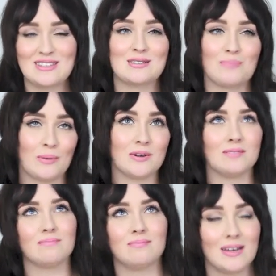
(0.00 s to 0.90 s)
That's
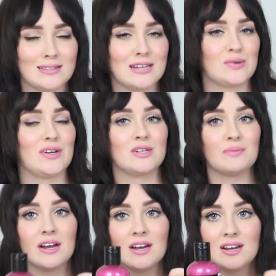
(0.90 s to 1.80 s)
probably exaggeration,
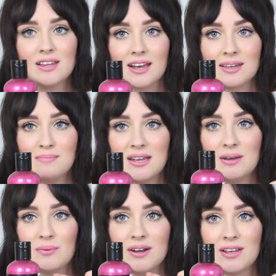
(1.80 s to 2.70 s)
but like
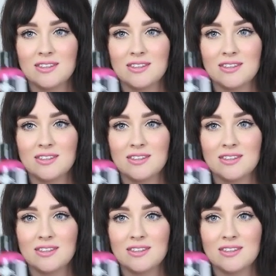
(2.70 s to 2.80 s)
mini one.